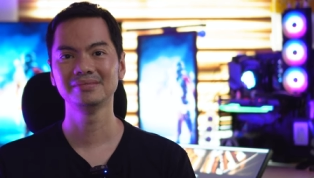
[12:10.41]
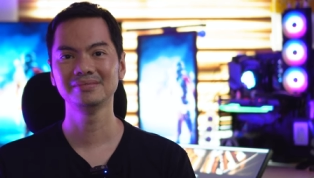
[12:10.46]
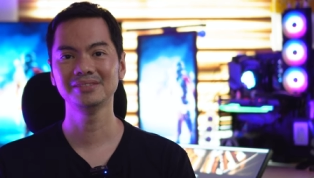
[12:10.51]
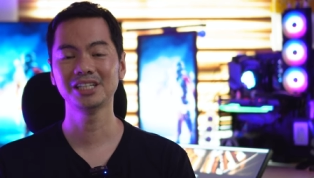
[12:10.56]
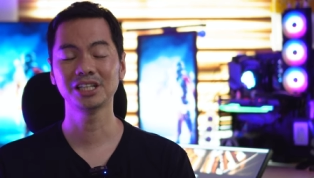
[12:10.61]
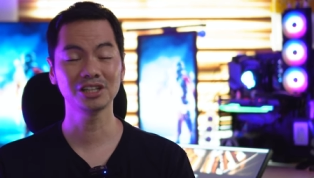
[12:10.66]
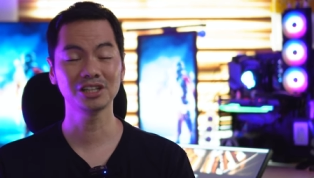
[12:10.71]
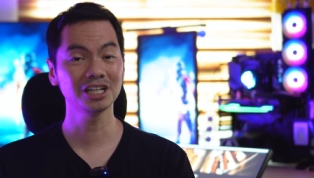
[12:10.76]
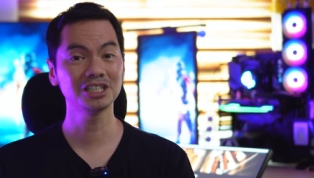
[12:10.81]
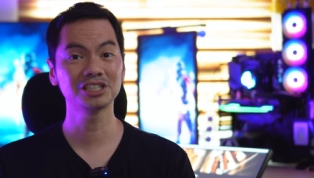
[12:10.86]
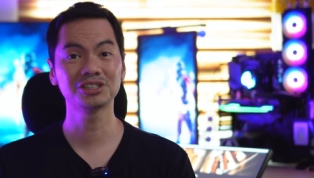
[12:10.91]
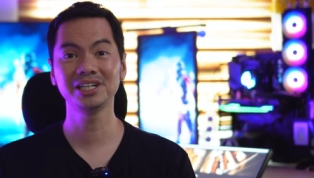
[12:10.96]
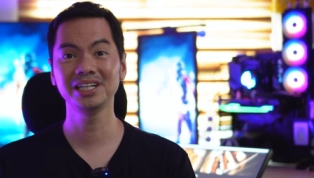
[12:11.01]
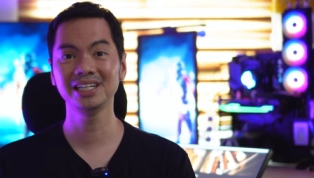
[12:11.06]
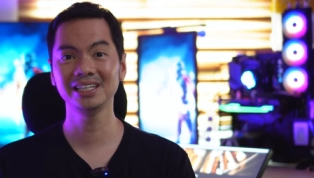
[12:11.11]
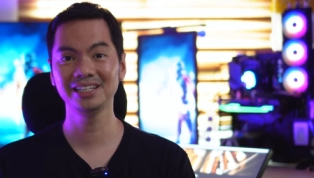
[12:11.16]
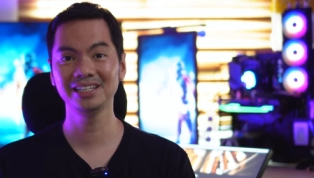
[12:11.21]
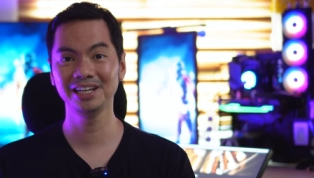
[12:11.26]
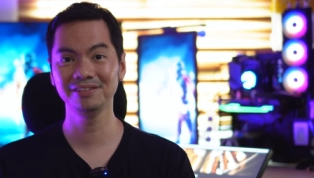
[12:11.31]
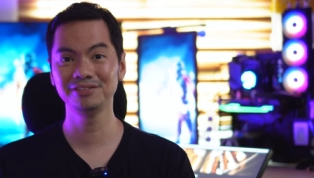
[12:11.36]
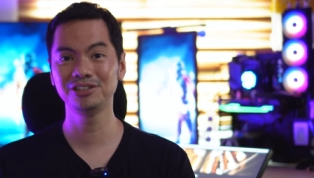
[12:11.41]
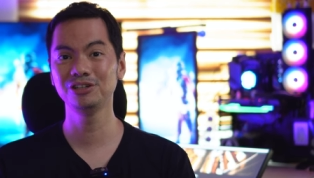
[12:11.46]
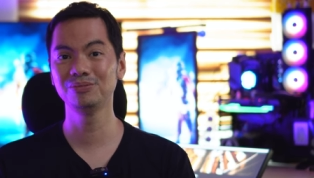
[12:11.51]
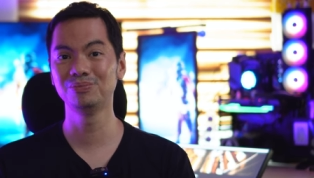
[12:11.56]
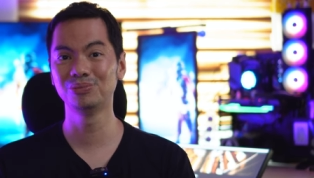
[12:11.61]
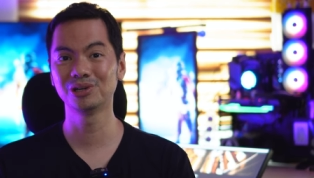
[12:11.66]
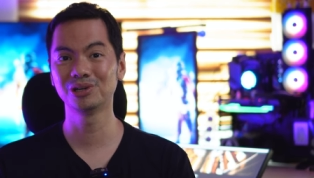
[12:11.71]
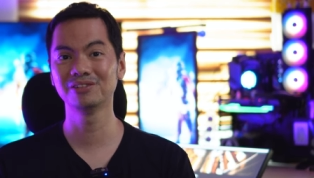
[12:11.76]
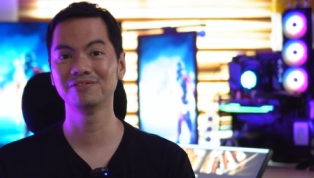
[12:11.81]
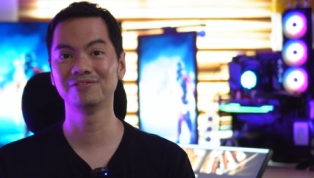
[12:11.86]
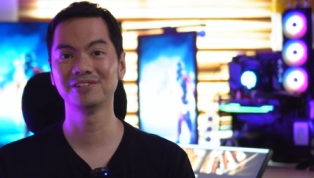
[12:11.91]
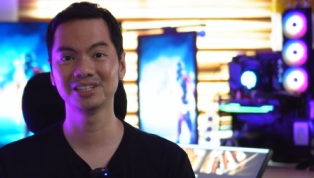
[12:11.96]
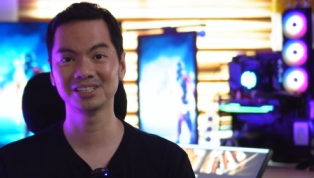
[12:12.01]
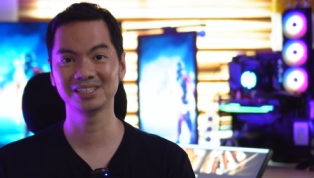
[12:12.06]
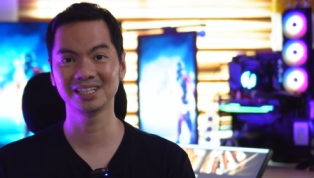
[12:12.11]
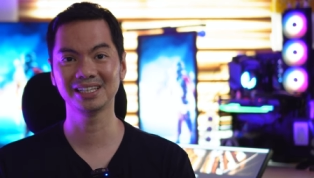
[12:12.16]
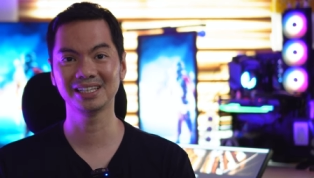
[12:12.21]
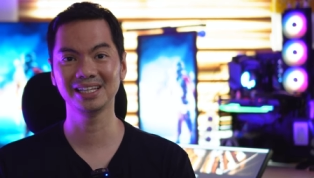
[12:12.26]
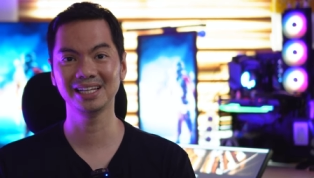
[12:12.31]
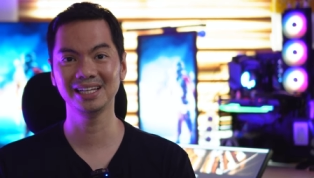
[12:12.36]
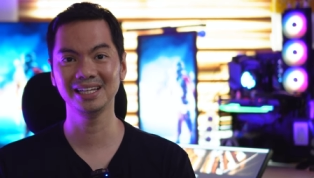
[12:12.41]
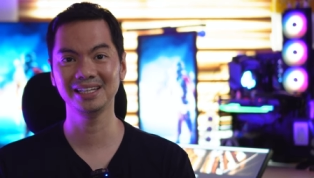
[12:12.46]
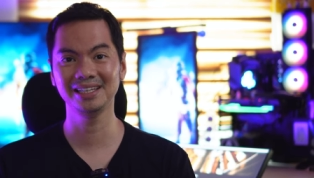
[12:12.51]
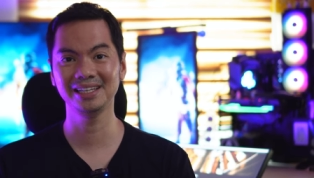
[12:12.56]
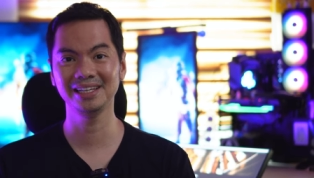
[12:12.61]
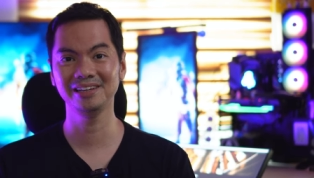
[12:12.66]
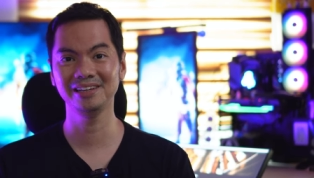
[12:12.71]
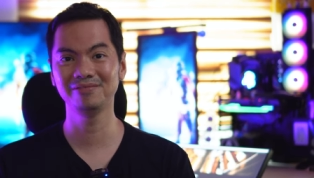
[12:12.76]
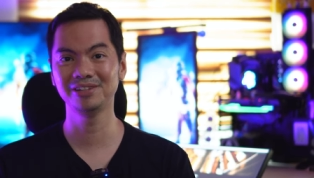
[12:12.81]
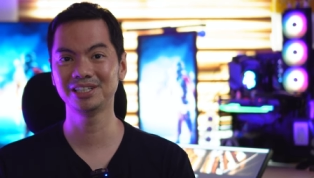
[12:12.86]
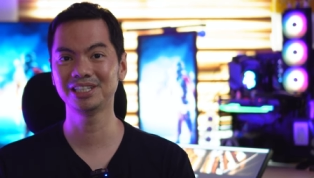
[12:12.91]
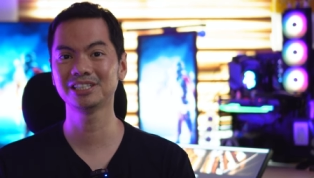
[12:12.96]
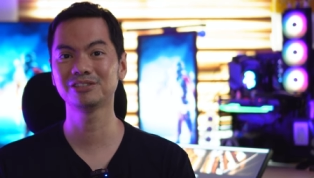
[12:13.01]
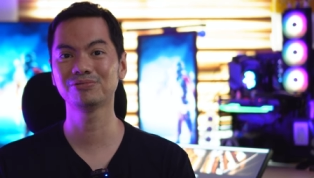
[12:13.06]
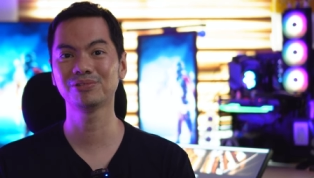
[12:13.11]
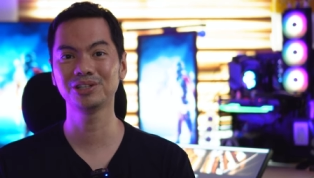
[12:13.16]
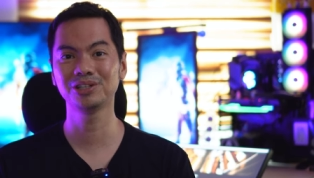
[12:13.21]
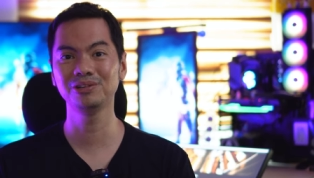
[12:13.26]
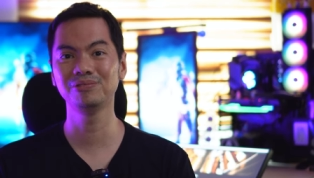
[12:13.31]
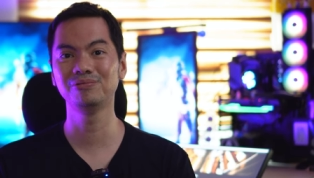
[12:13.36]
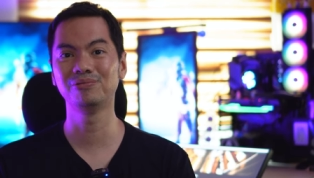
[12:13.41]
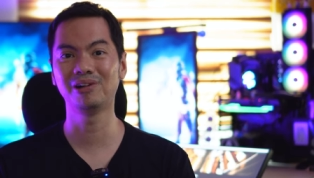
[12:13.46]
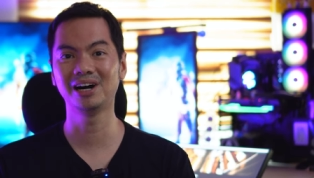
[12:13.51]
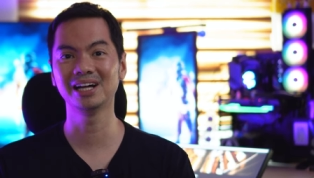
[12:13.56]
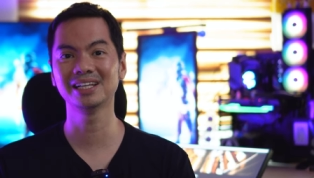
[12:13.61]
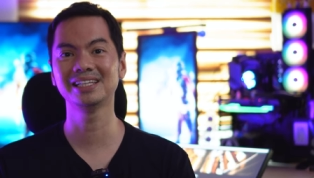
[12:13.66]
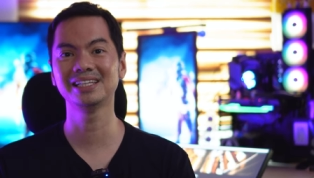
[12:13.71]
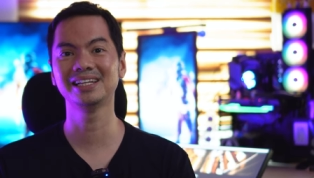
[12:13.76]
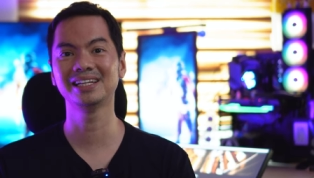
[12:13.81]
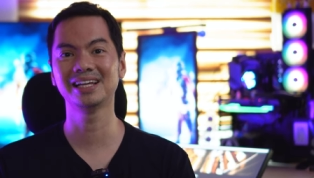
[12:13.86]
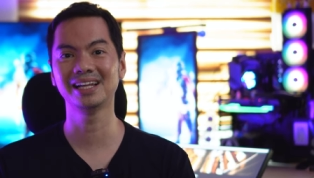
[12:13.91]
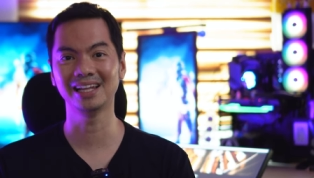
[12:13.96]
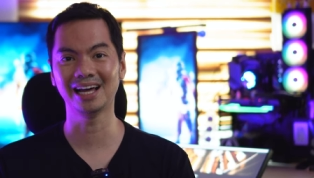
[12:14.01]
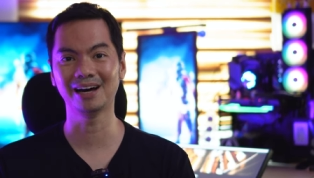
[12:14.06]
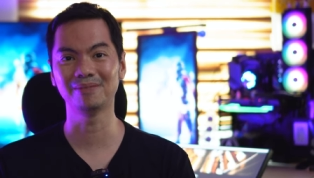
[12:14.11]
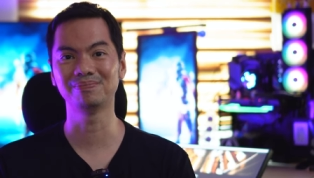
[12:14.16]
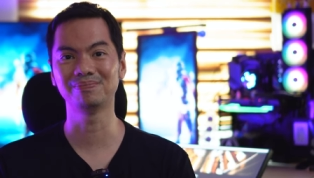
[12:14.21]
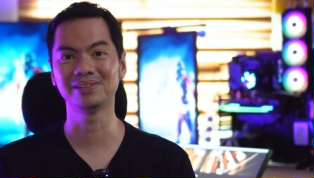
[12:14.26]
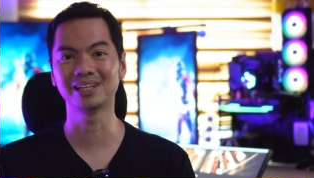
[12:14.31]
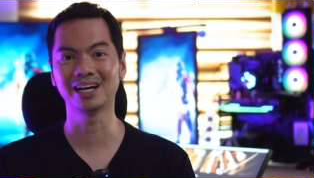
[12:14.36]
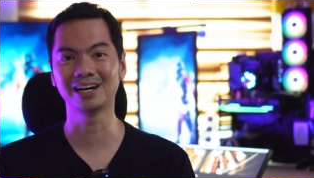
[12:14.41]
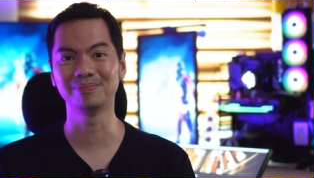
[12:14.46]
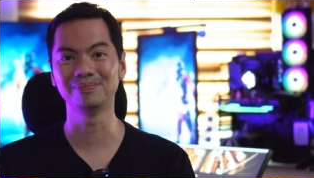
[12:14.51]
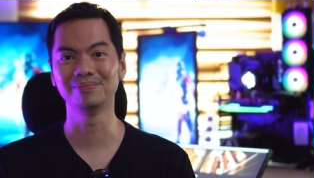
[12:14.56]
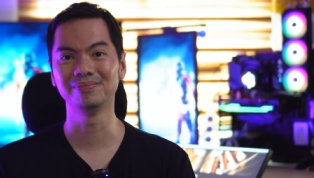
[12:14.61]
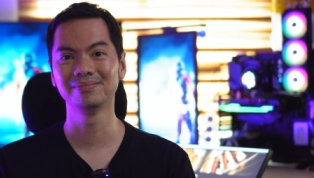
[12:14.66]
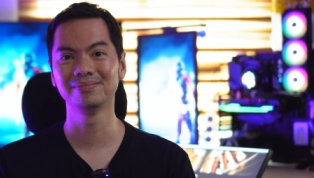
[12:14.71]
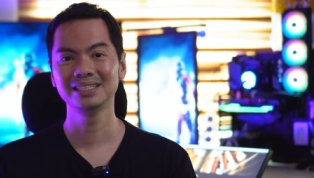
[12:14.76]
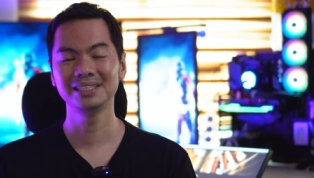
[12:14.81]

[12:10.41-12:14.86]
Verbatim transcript: the touchscreen gives you more versatility, which is what you want in a laptop.